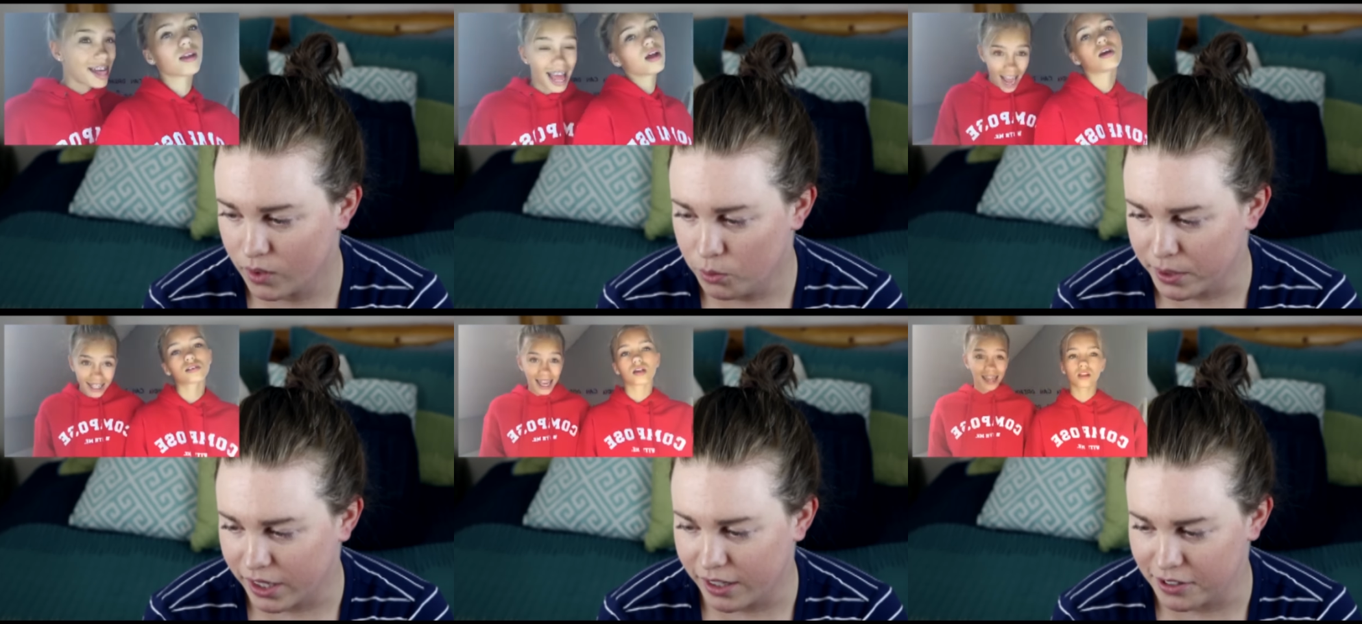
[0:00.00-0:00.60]
Speaker 1: Oh my
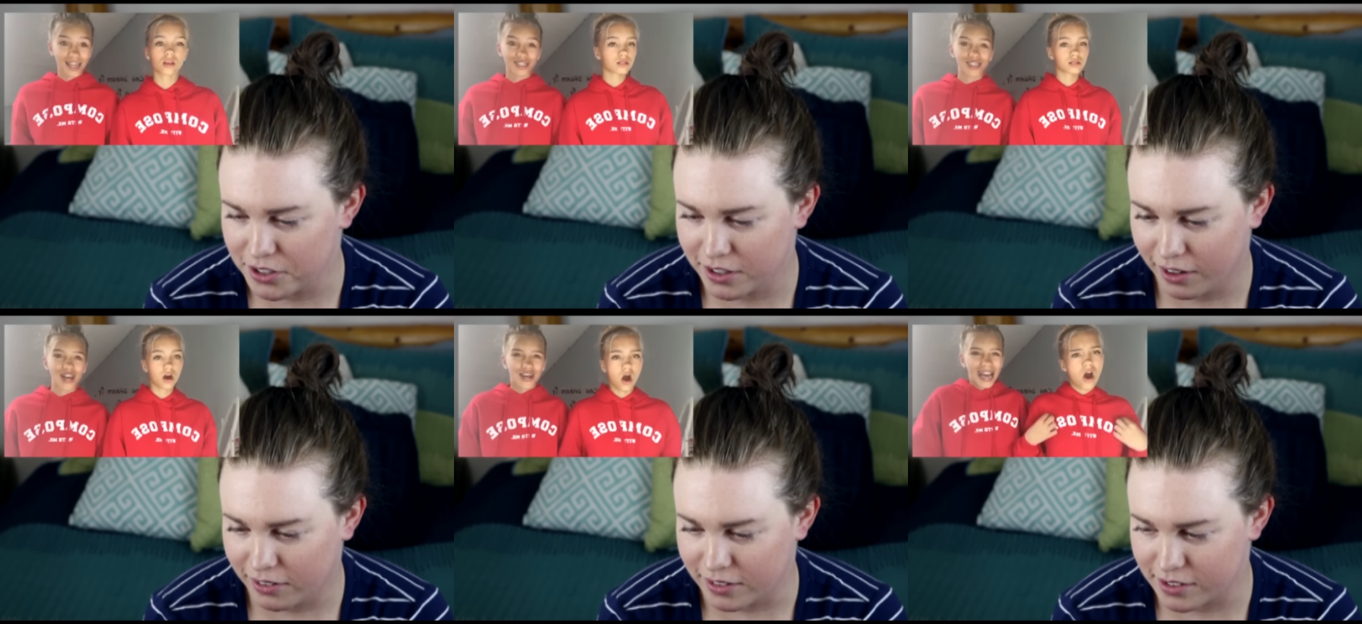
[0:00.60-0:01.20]
gosh, they
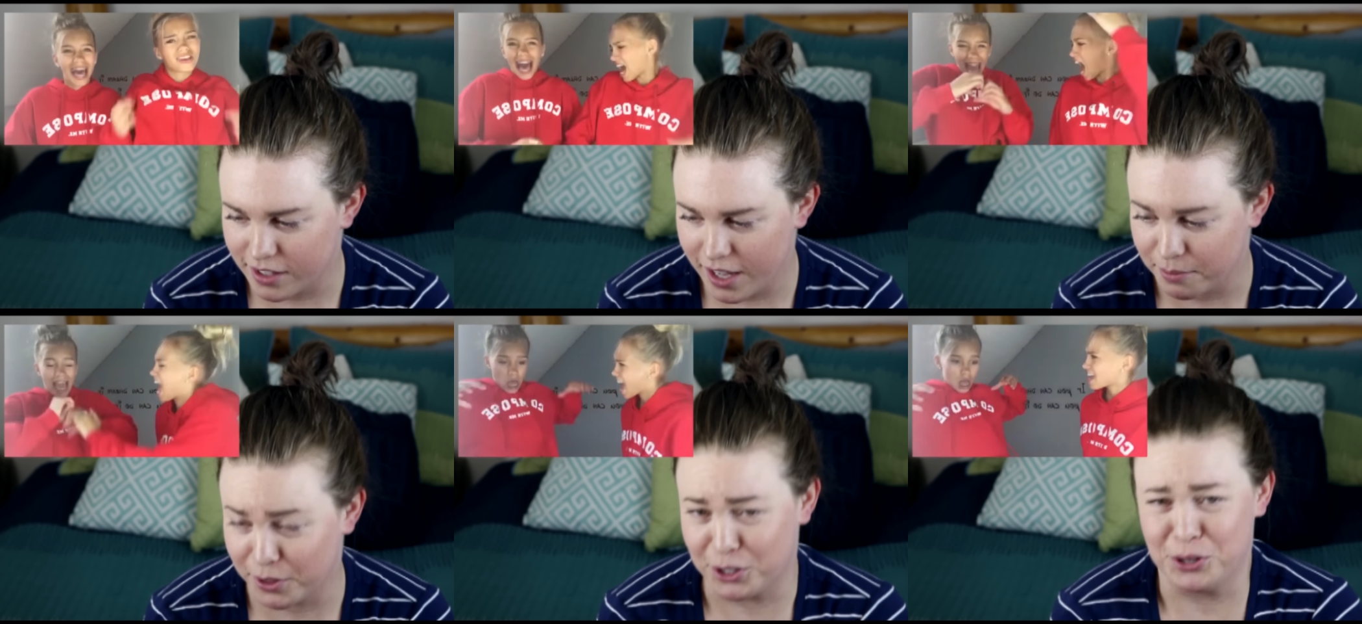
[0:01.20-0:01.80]
look the same.
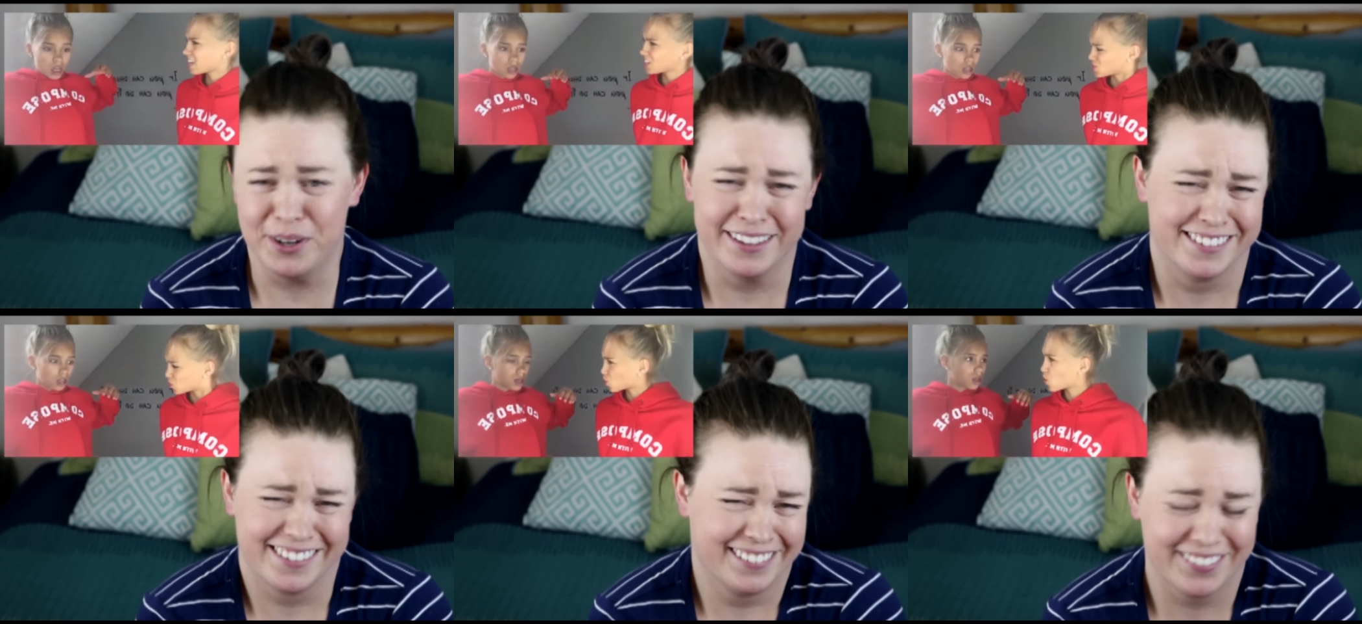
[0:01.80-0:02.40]
They're
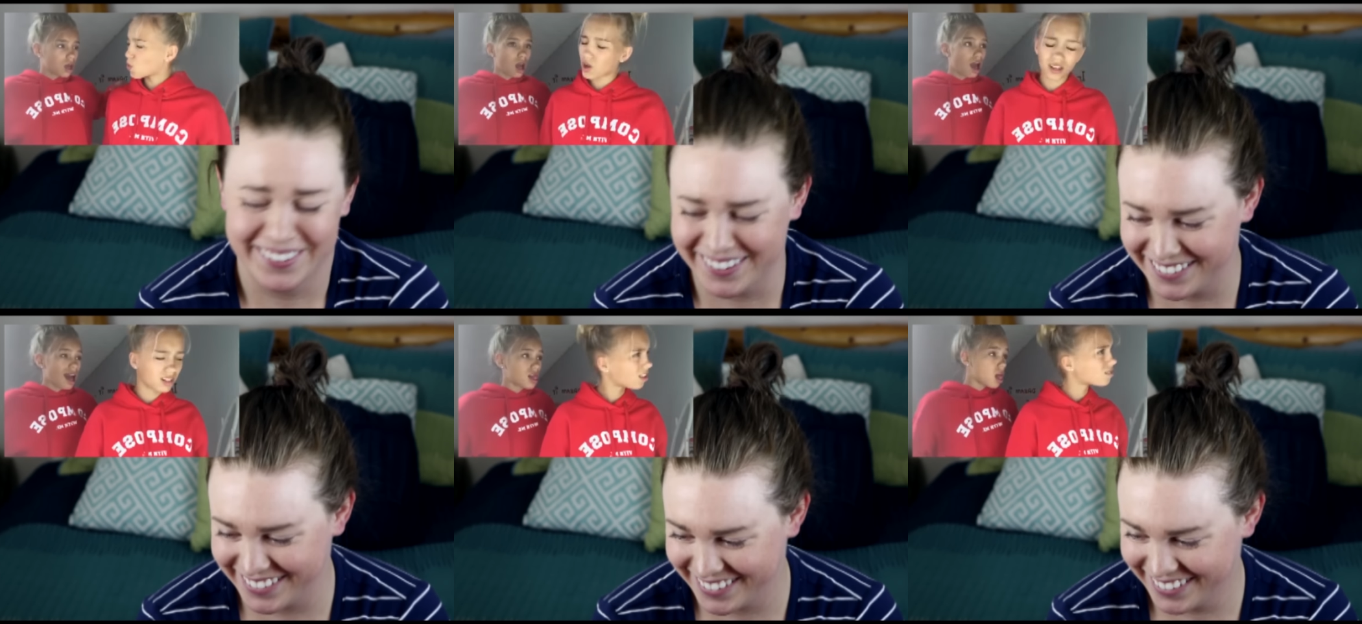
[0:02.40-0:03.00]
twins, of
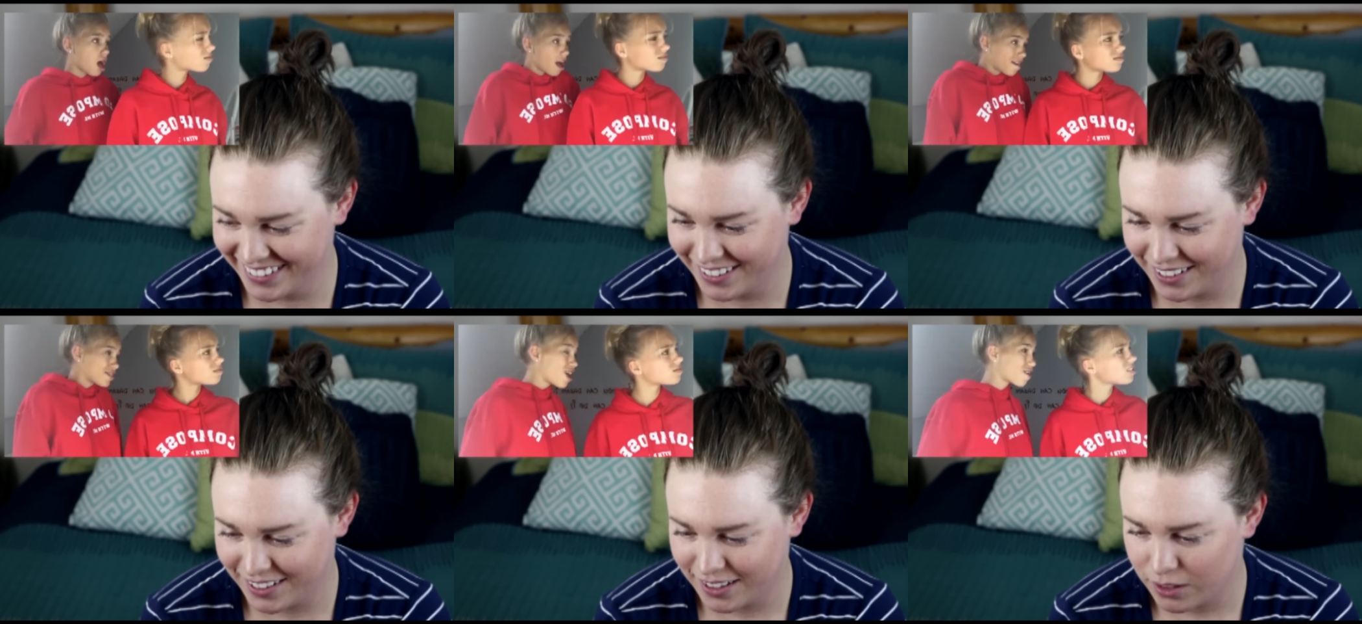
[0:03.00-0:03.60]
course.
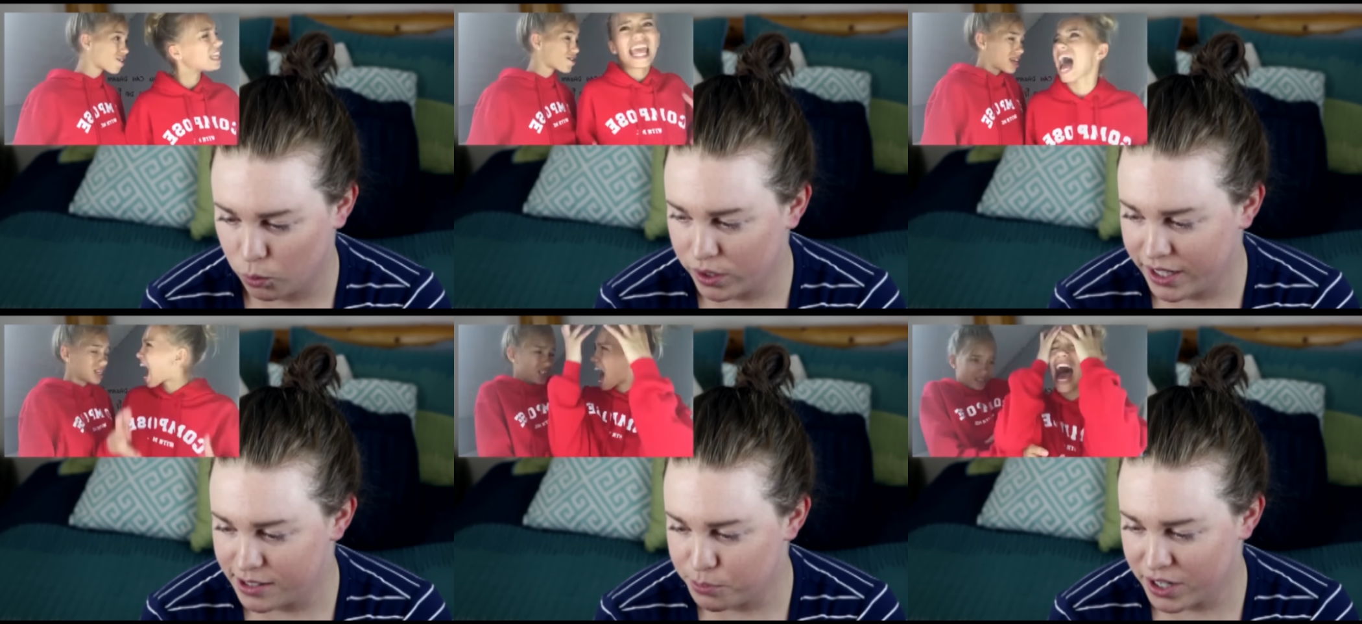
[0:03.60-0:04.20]
One
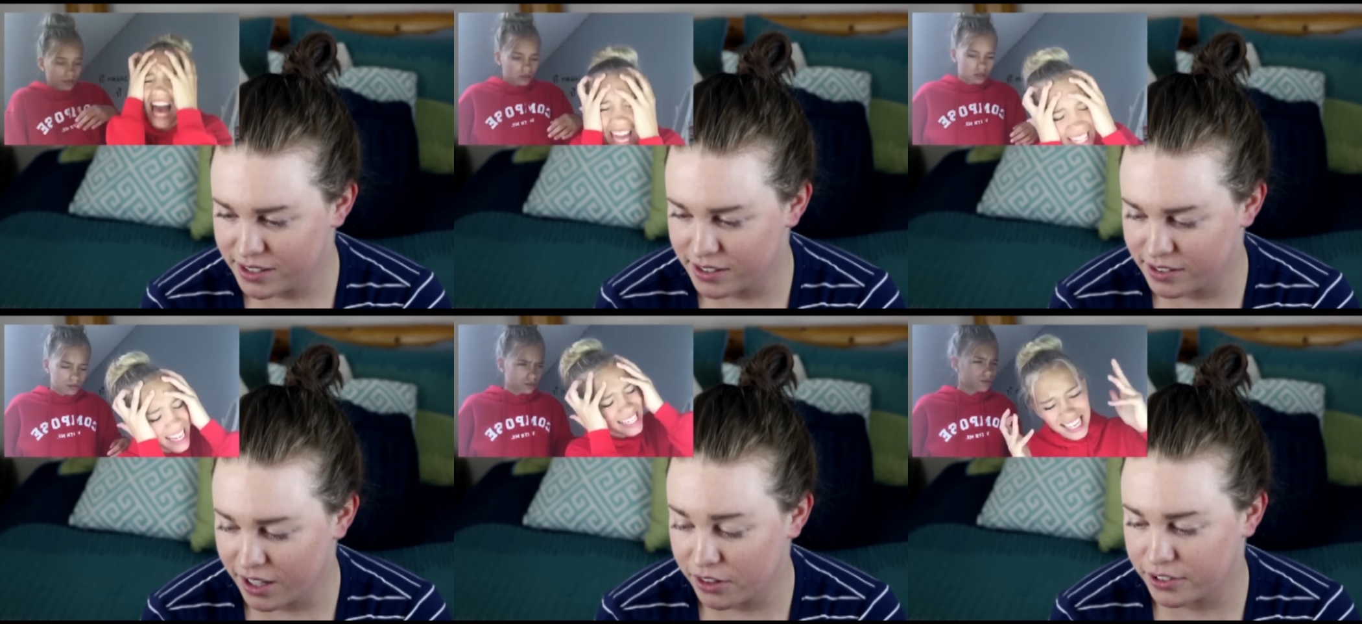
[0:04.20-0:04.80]
has braces
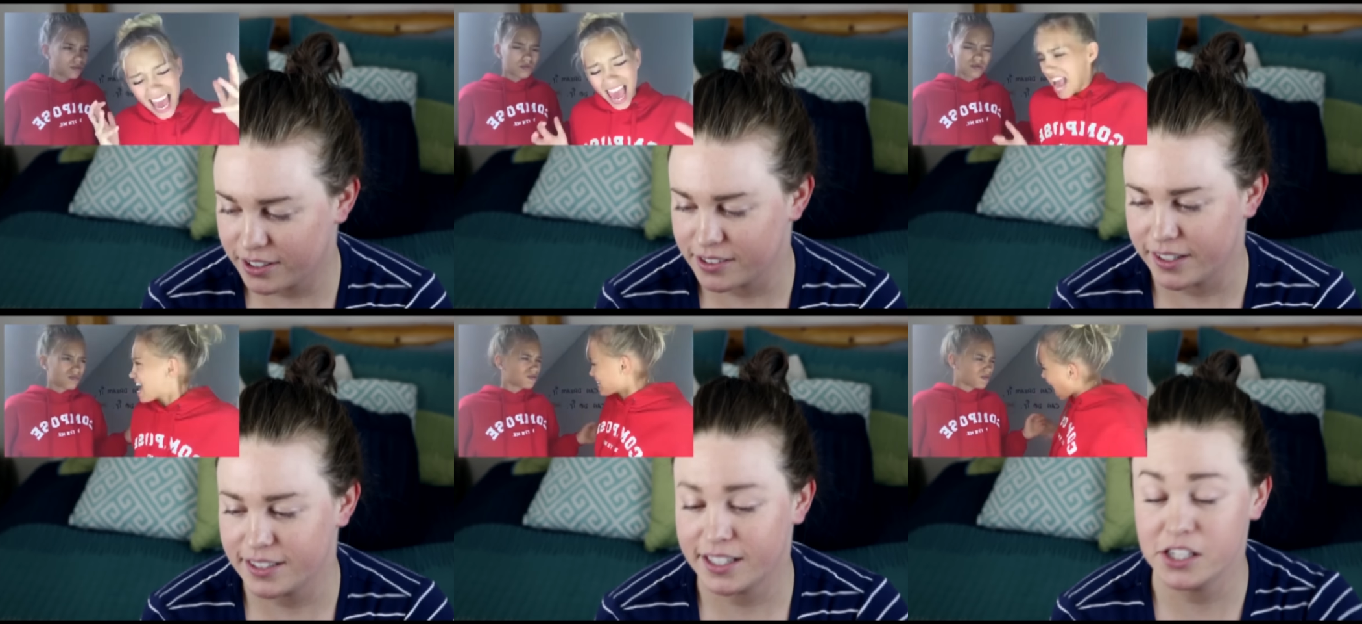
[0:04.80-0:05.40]
and the other doesn't.
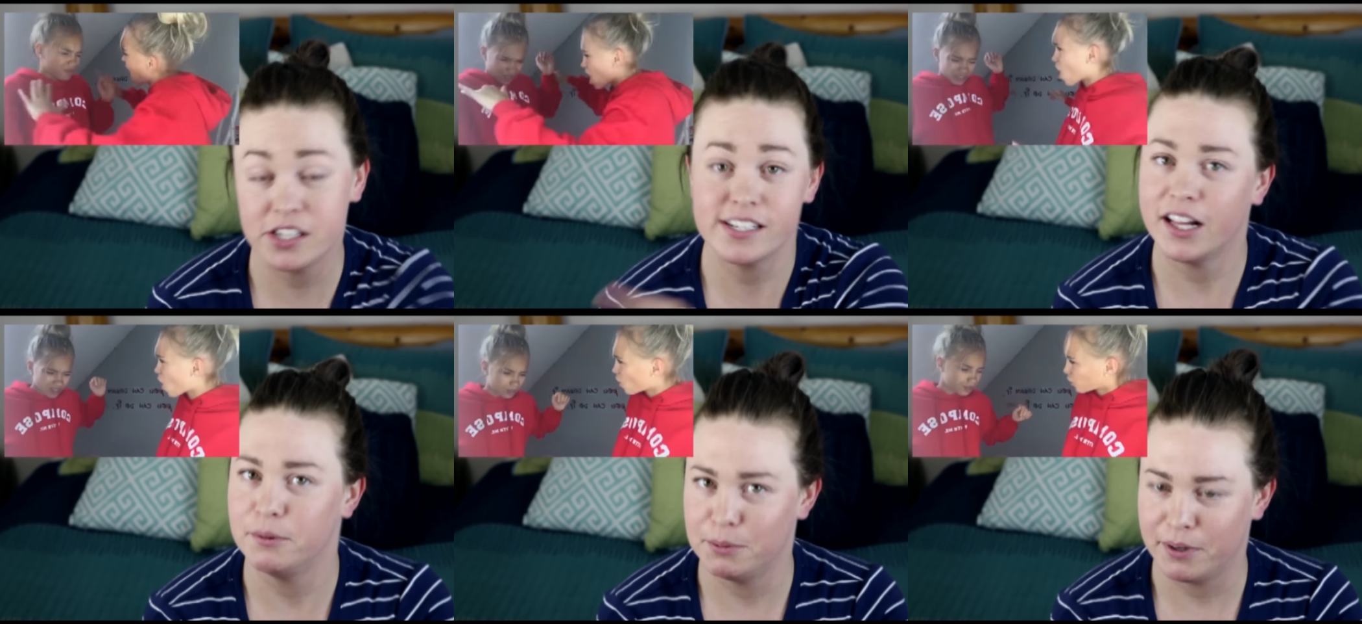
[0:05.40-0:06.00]
That's how you can
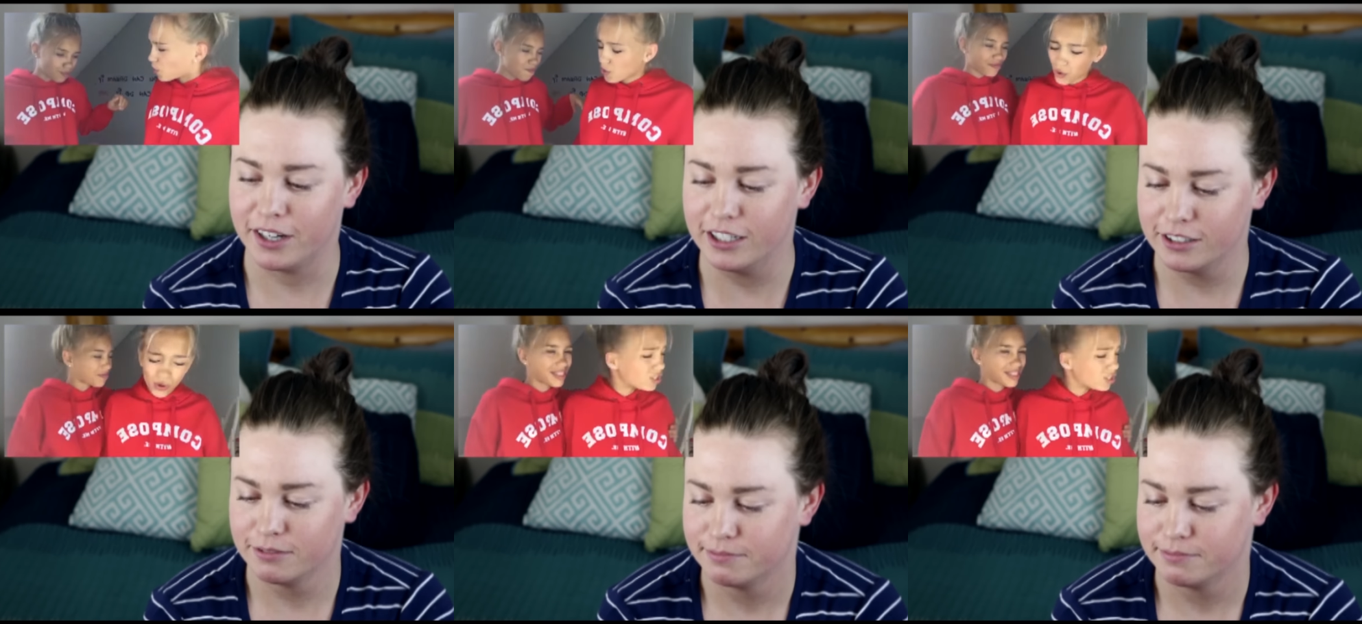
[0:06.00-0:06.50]
tell them apart.